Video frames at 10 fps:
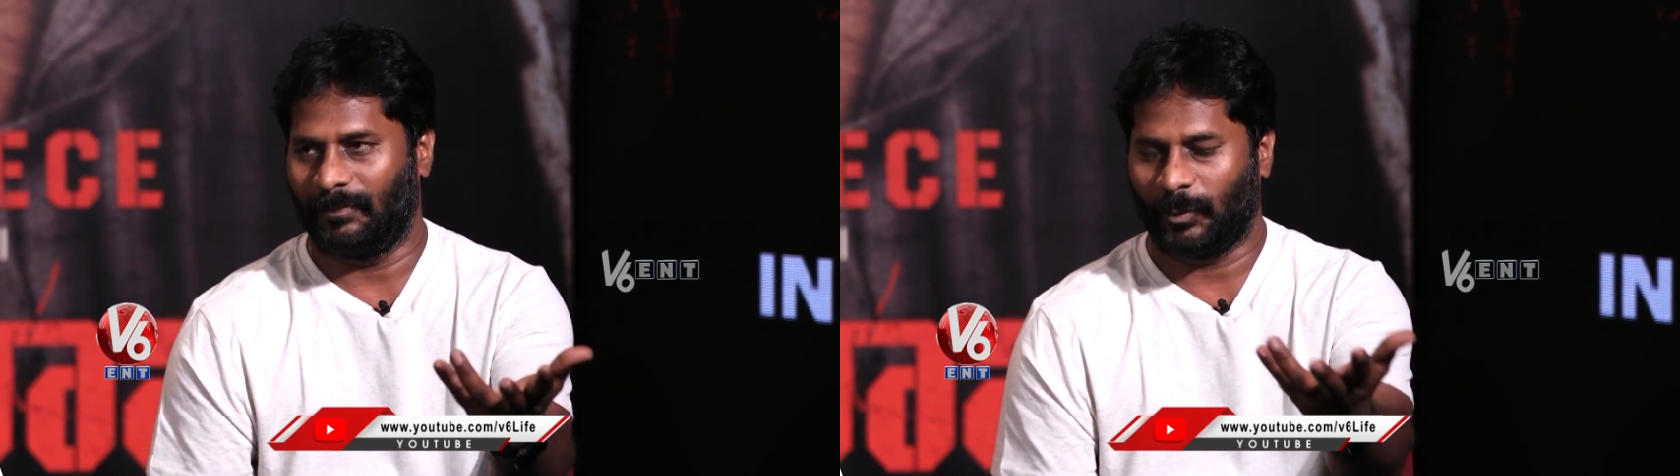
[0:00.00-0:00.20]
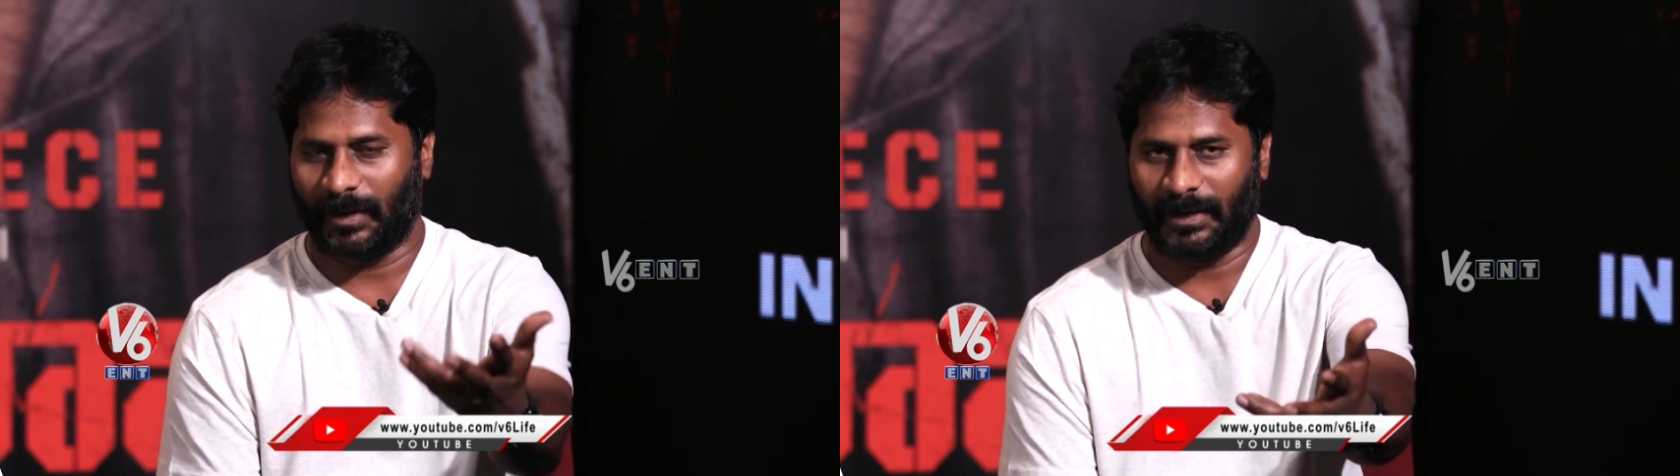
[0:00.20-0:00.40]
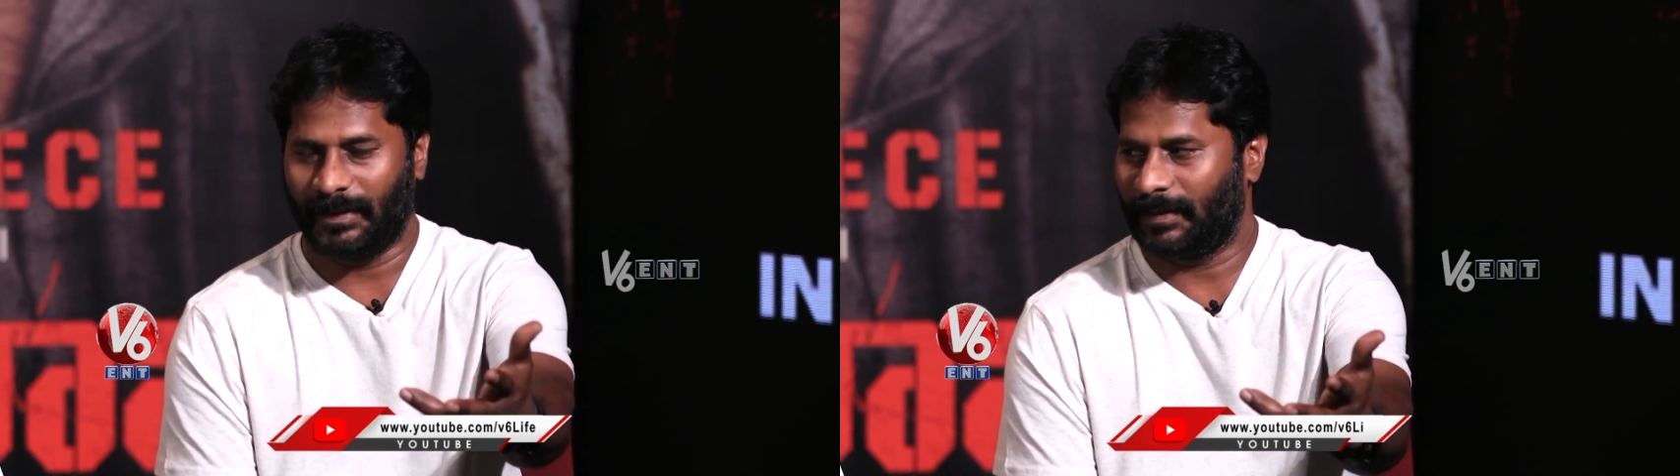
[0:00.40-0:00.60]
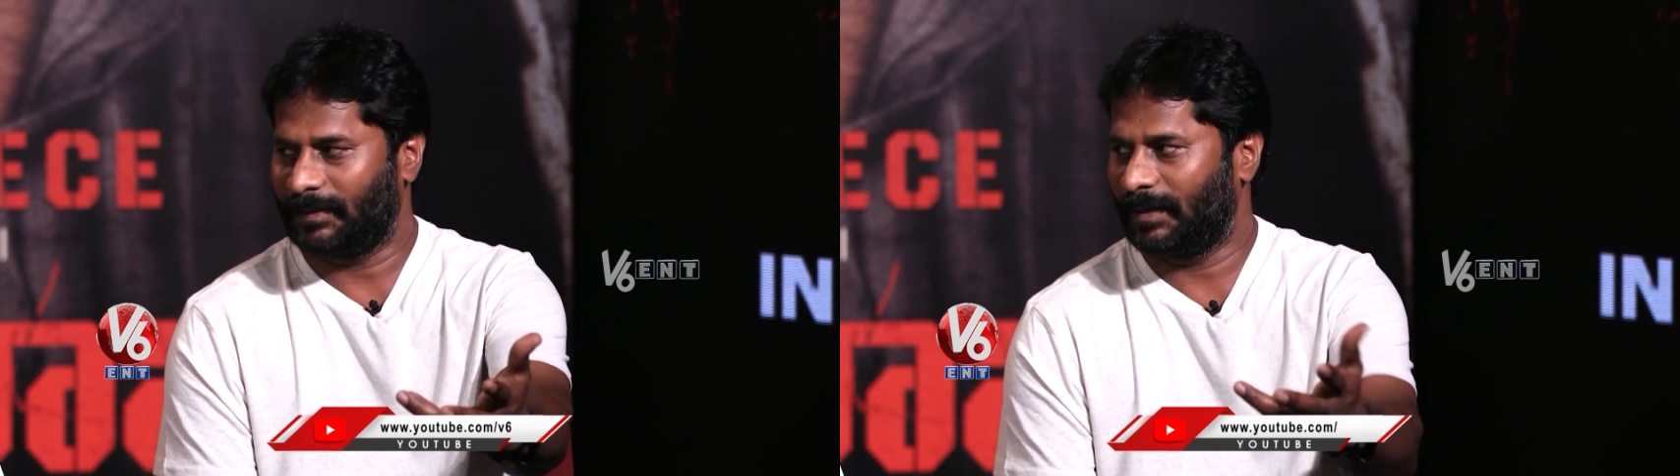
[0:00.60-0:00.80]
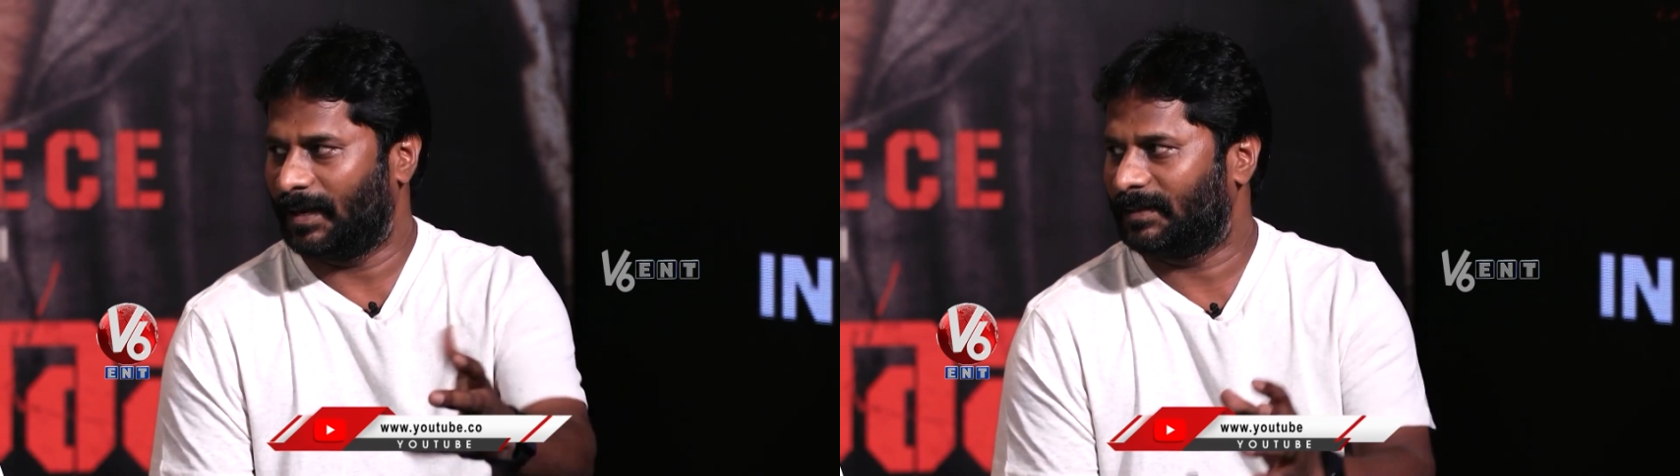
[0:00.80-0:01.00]
Munadi,
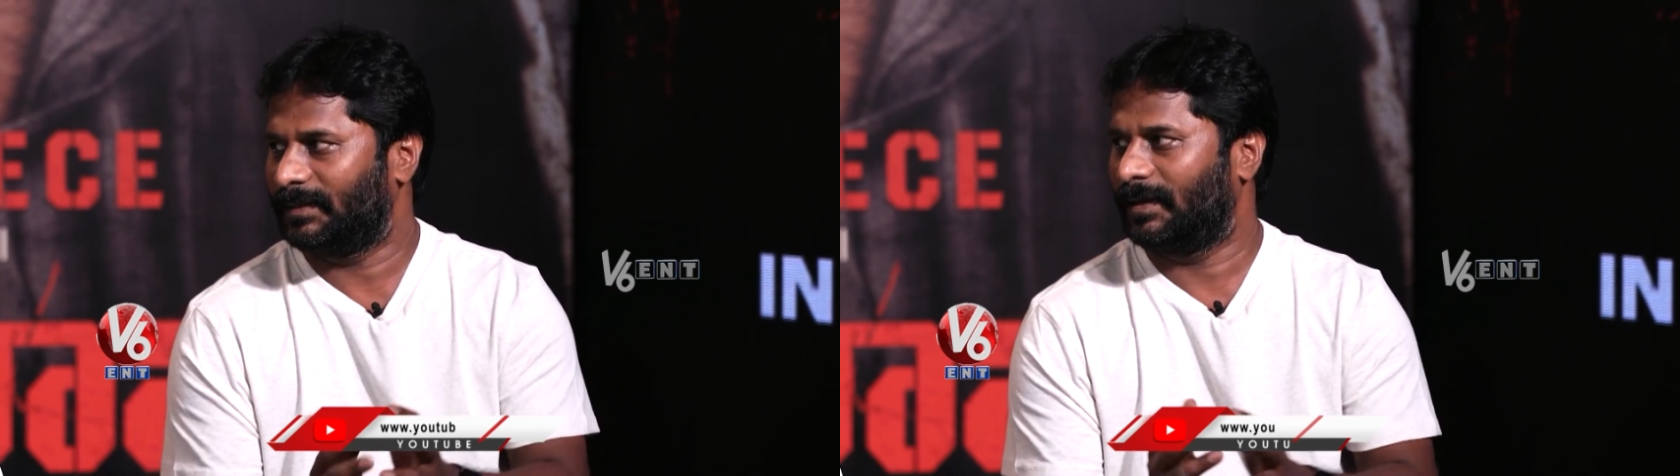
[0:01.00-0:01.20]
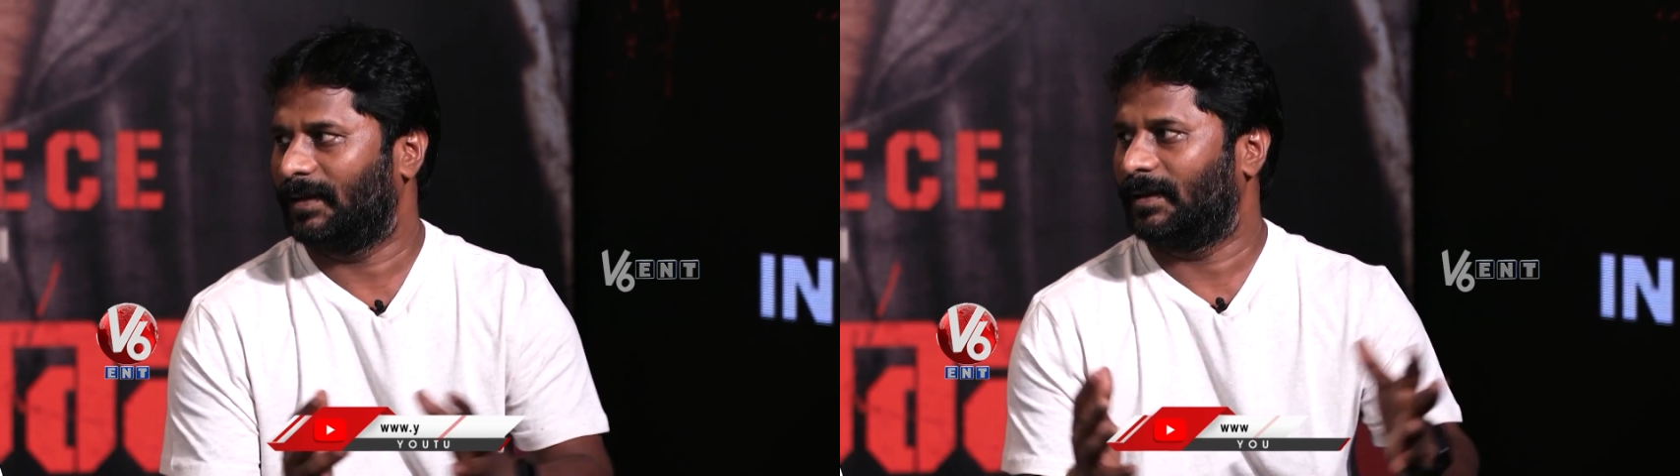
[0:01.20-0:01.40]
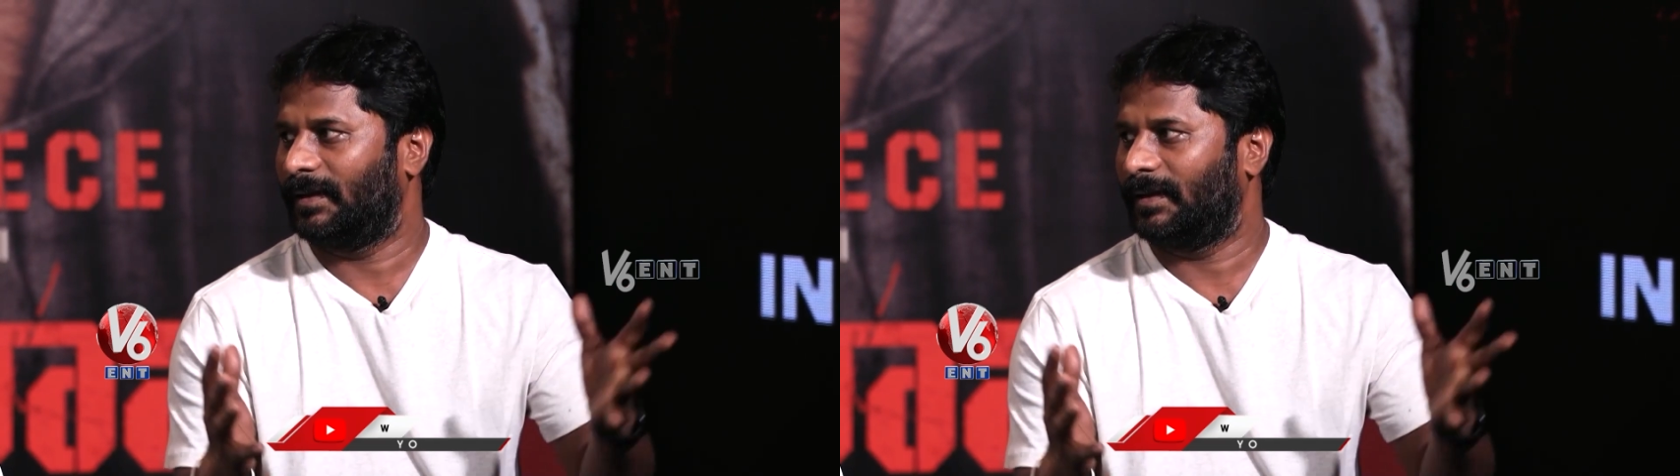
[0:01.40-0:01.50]
other na